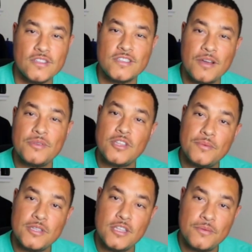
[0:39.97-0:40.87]

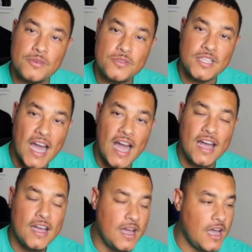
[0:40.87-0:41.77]

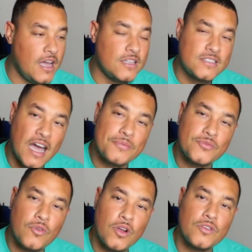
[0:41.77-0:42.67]

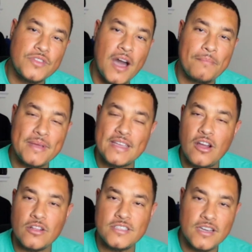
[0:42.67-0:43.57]

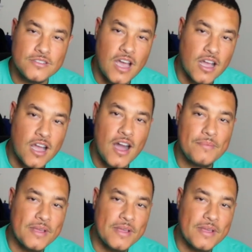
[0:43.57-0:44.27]
www.topsworld.bigcartel.com